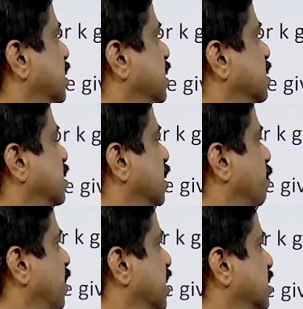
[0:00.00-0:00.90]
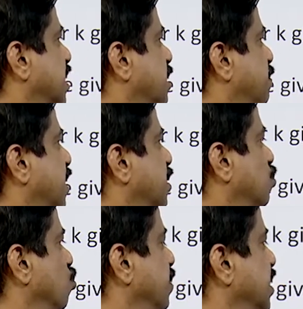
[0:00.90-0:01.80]
is plus 8 by
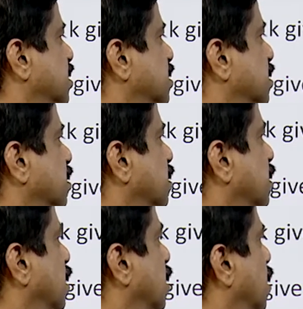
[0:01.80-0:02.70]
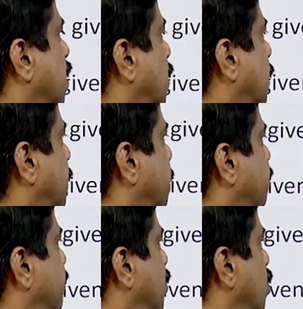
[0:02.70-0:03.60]
2 means you
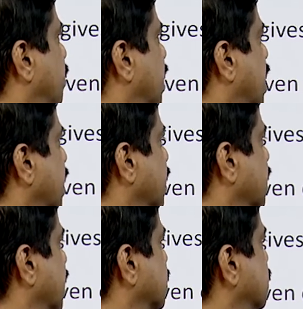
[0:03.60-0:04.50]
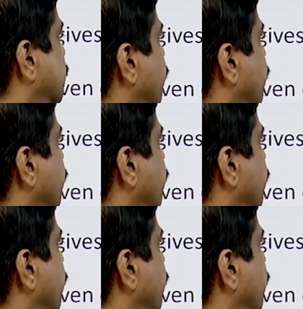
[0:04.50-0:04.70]
will be getting it as